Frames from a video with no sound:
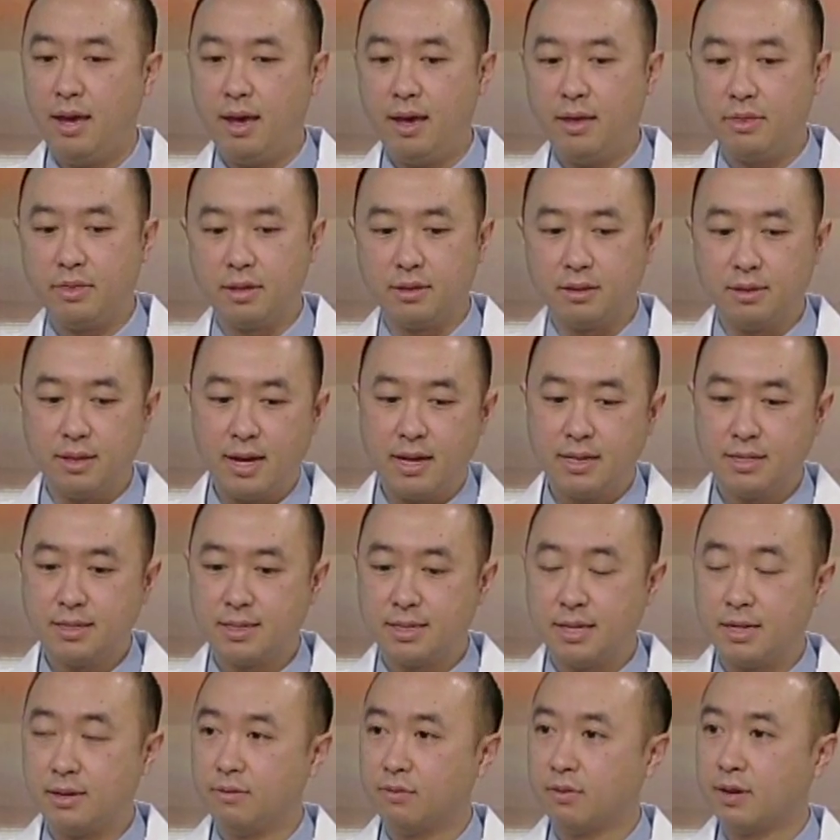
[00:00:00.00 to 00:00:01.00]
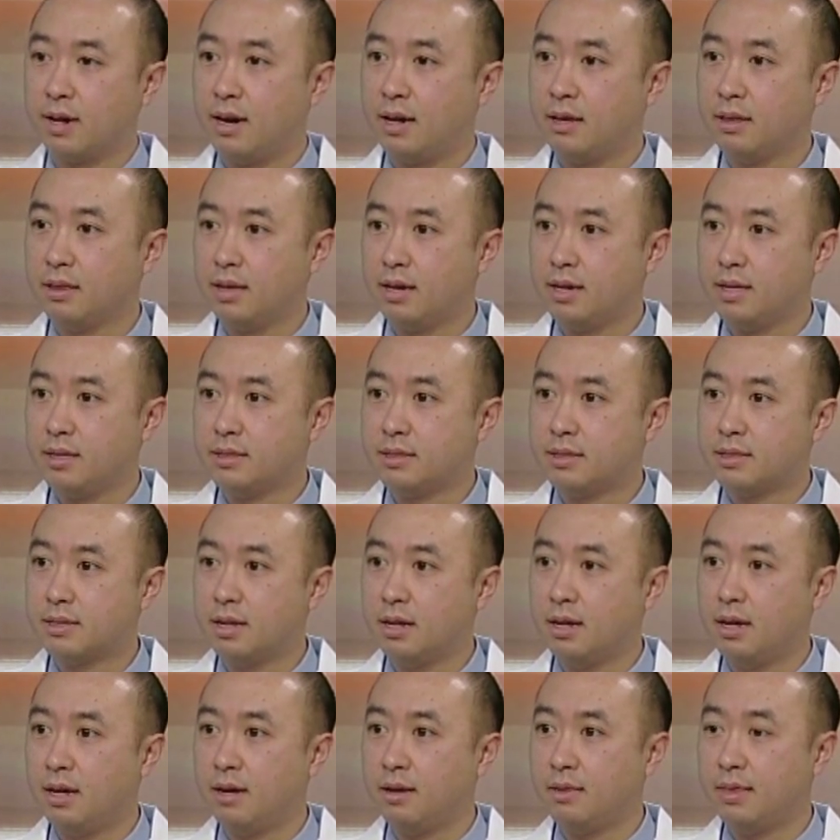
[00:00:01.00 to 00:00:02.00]
And the last set of
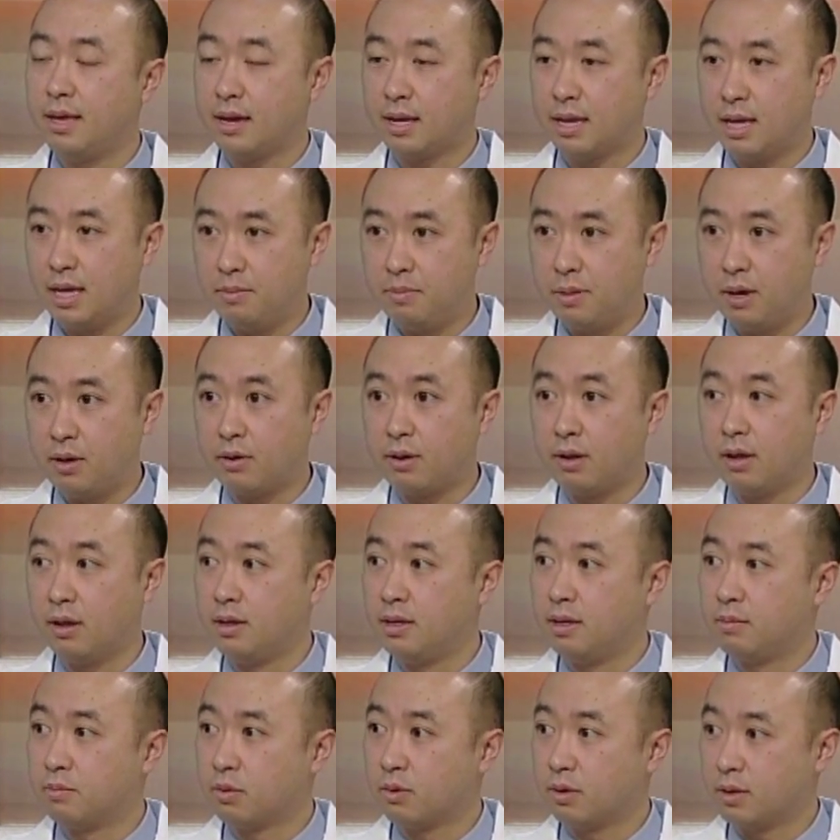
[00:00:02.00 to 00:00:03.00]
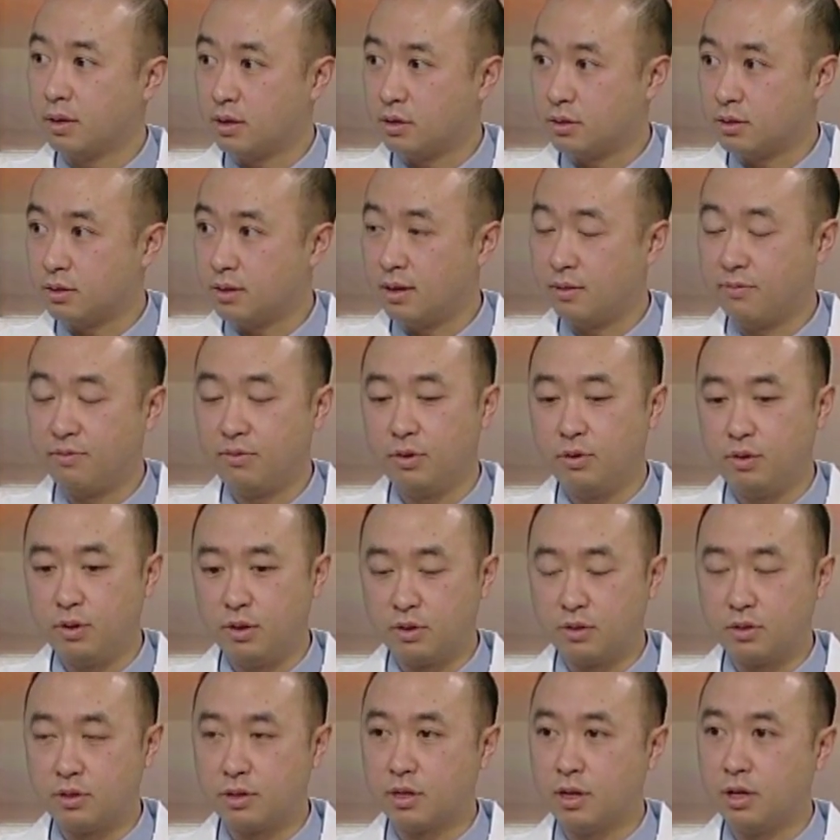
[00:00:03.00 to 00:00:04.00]
guidelines that came out a few
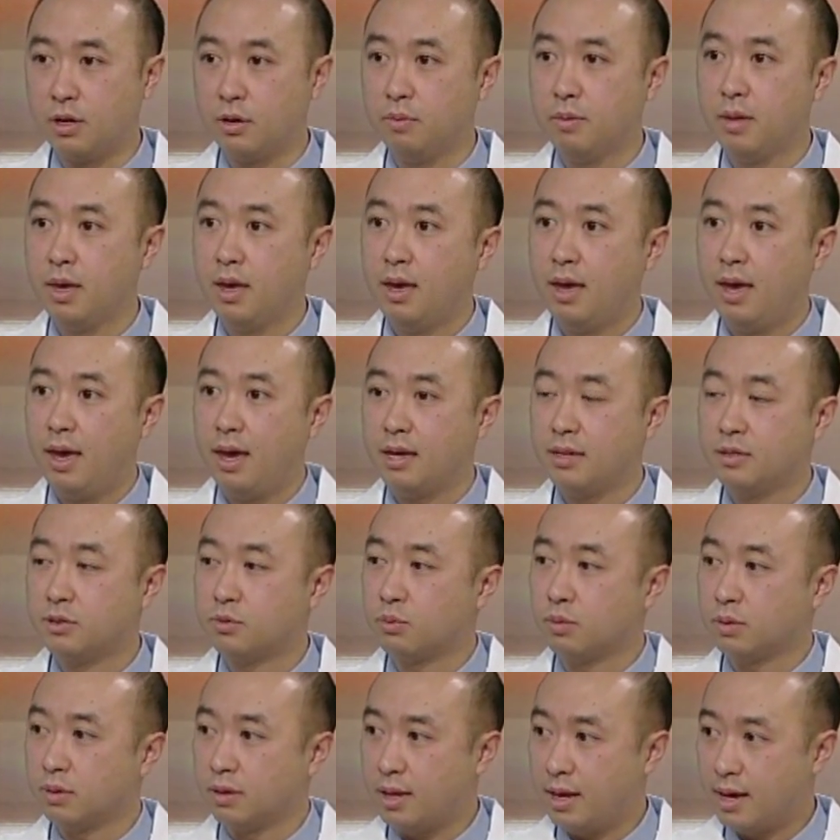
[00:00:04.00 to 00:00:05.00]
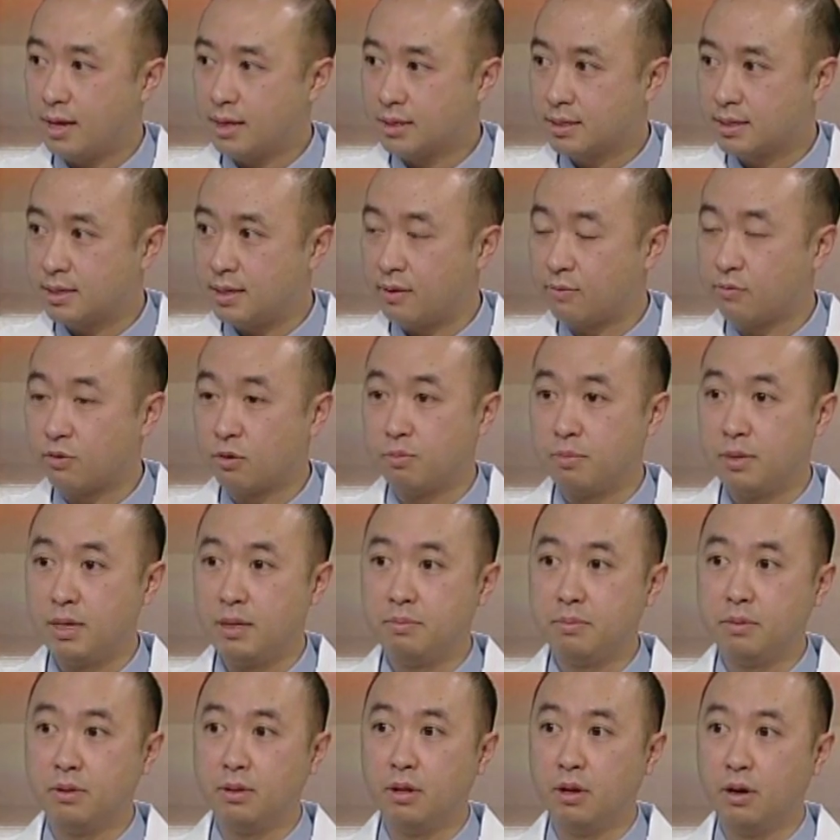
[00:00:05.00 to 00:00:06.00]
years ago has relaxed that for
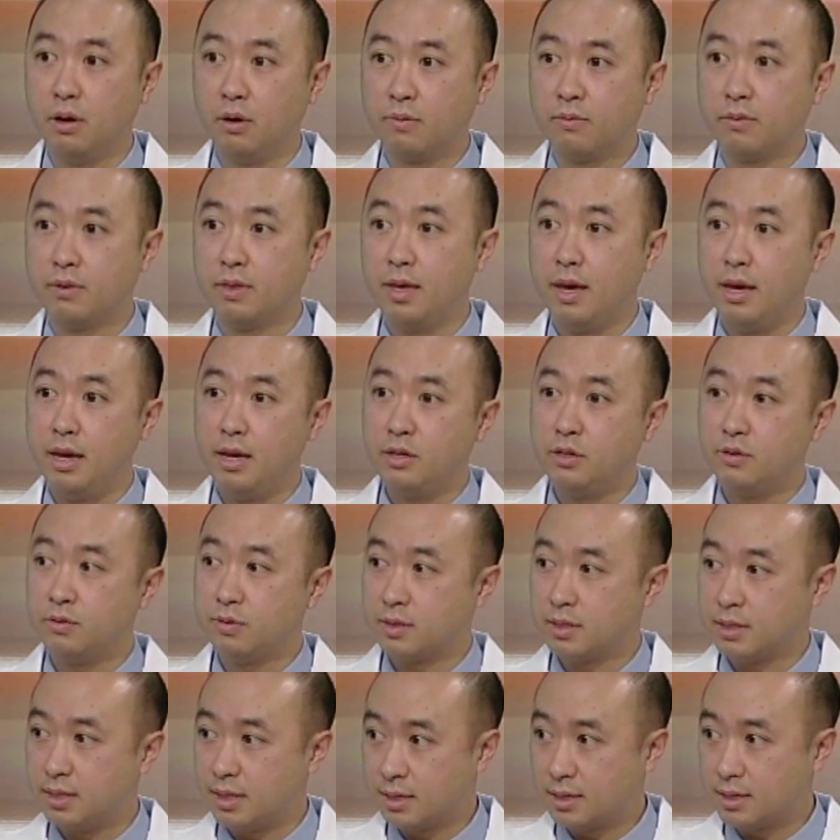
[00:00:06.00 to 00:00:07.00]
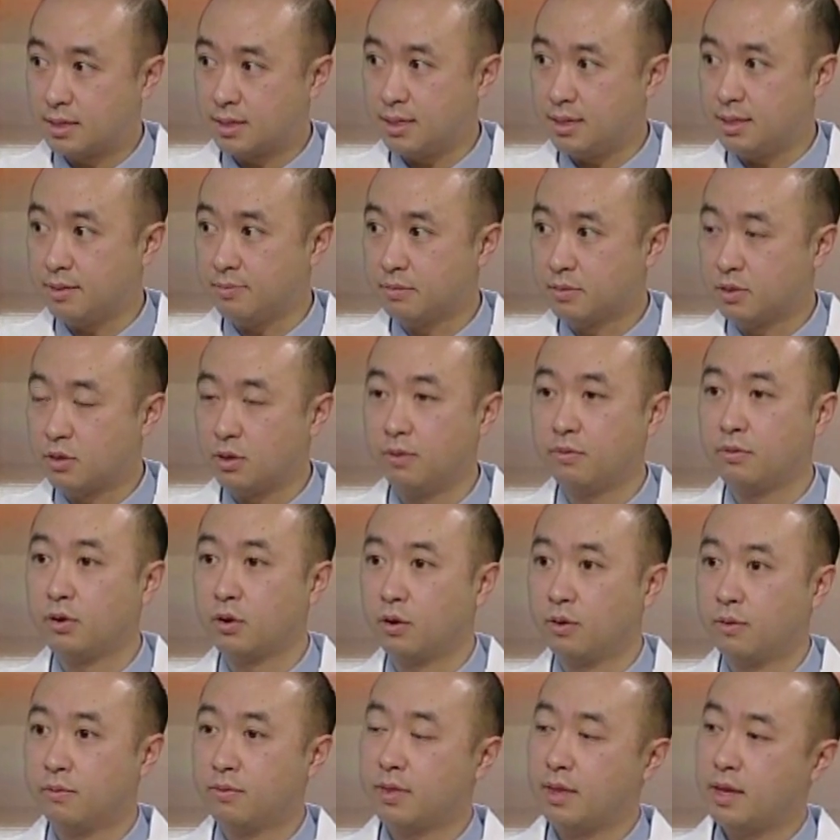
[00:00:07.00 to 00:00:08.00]
people over the age of 60. So if
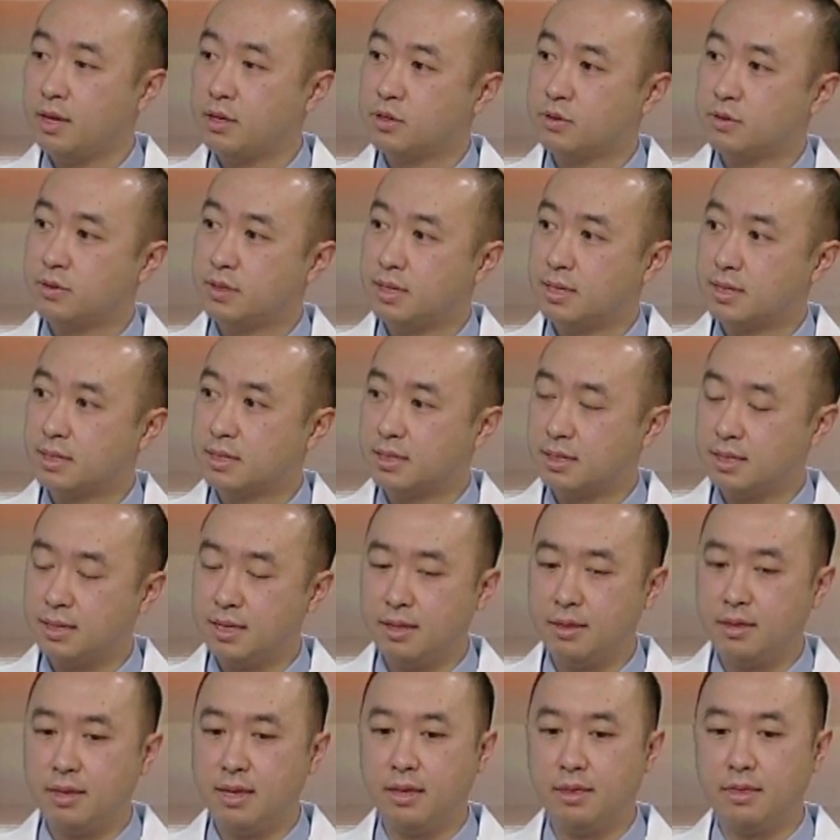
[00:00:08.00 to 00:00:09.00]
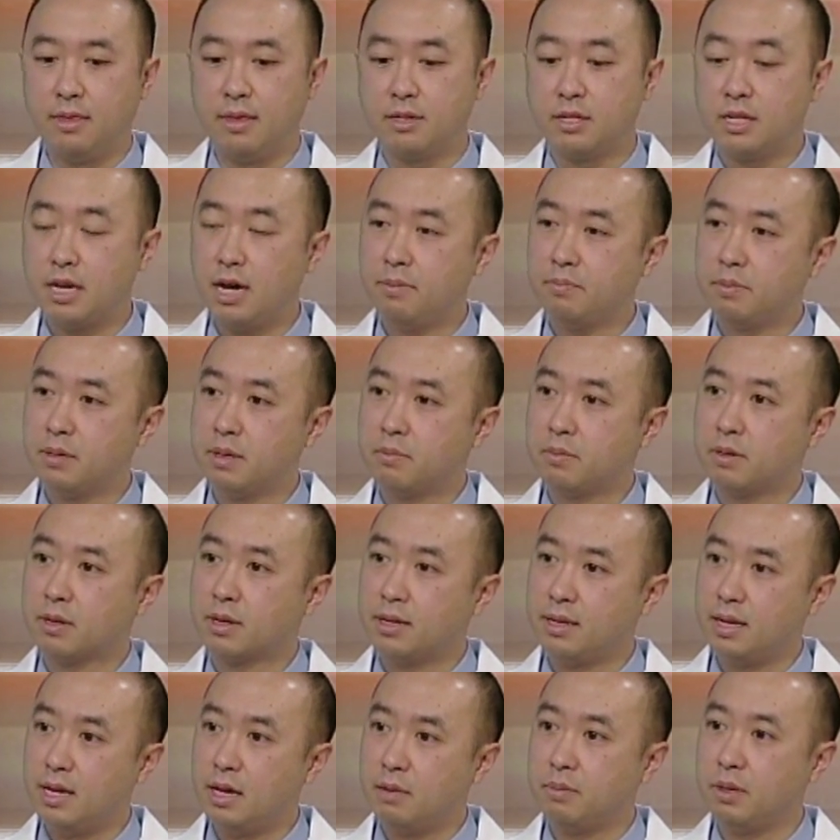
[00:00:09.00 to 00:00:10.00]
you're over the age of 60, then the top number
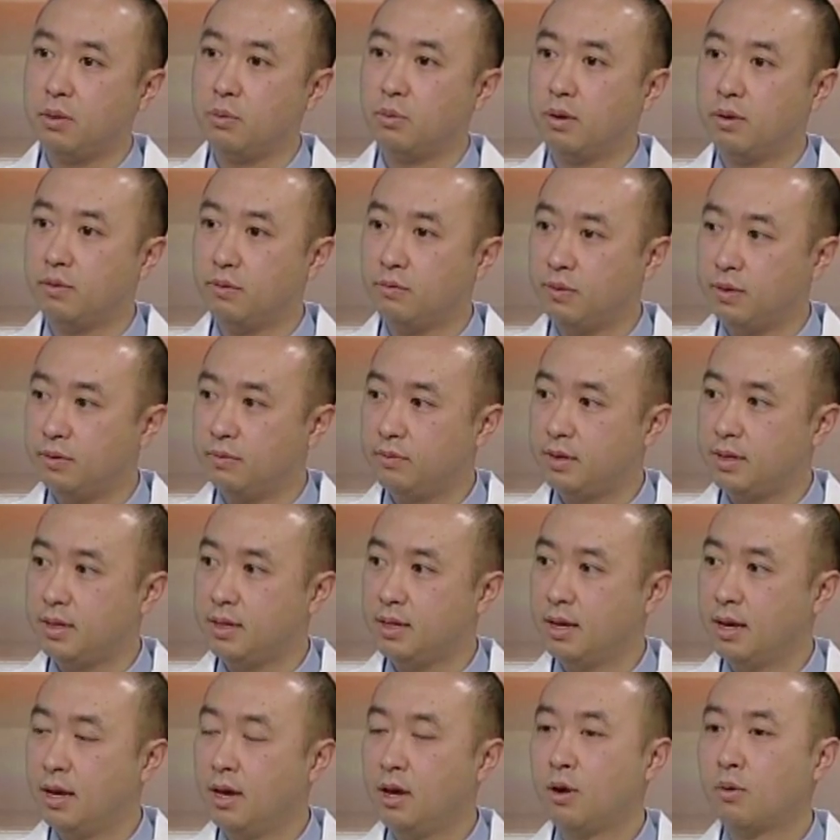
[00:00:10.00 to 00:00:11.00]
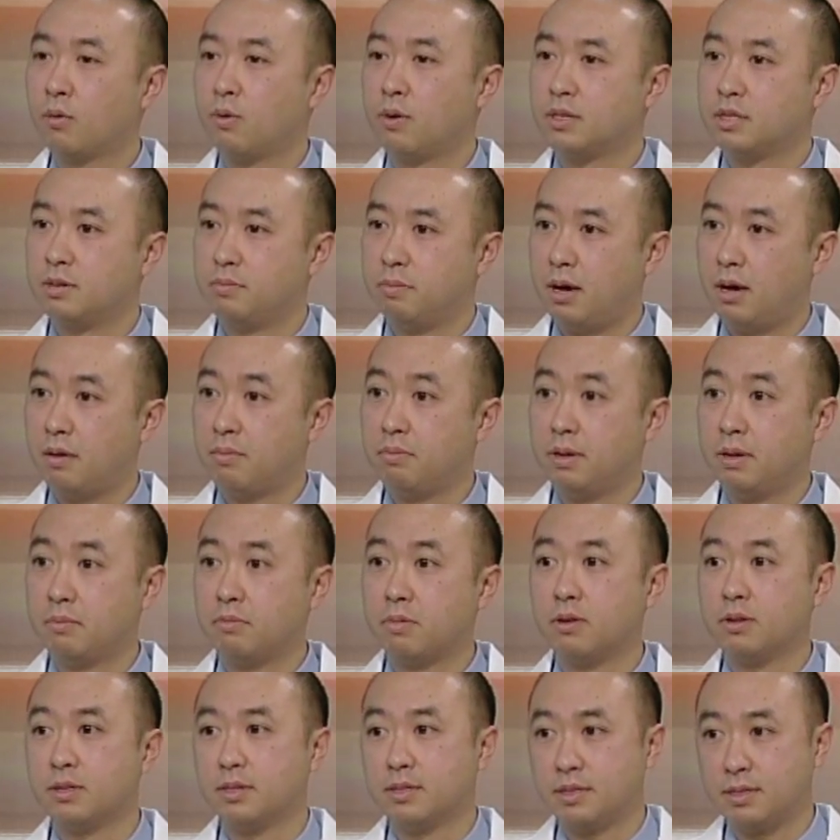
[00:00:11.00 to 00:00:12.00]
can now be 150, whereas the bottom
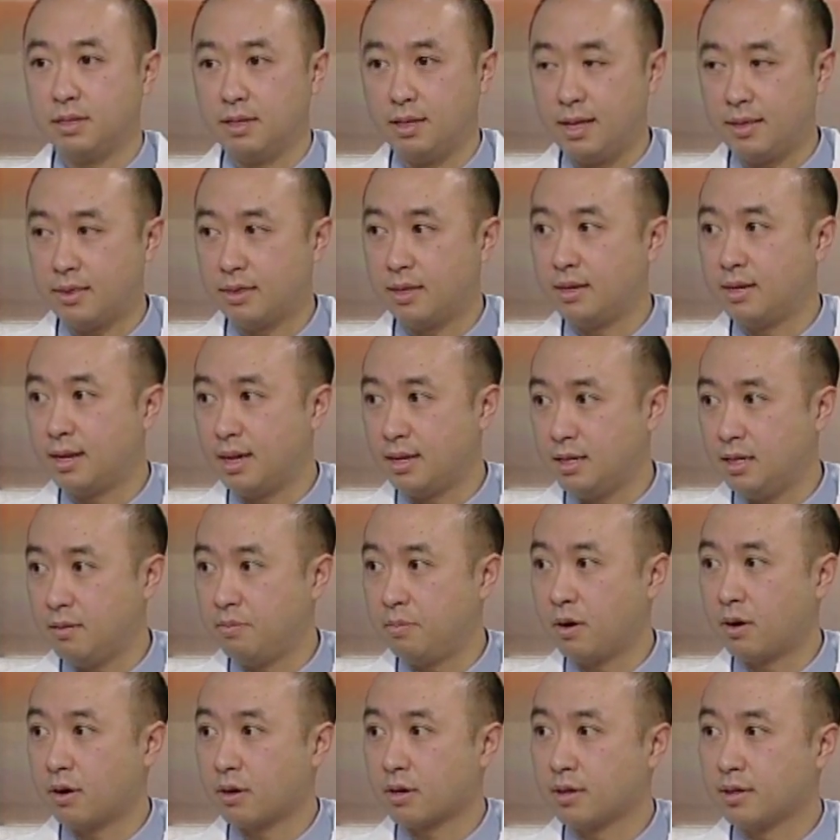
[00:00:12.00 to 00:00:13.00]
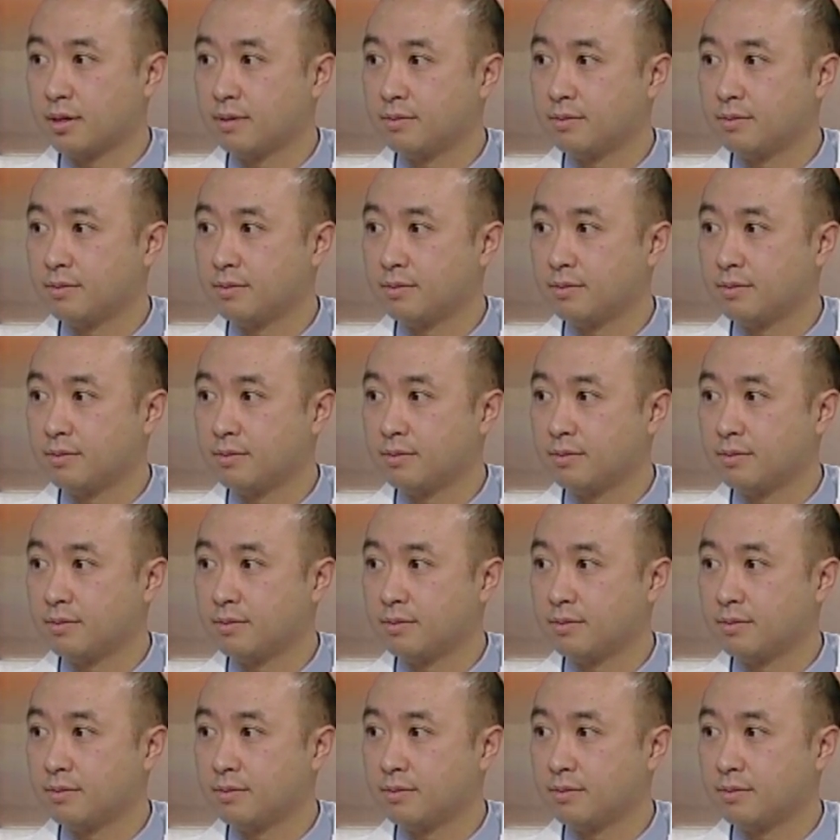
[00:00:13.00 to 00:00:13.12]
number is still at the 90 mark.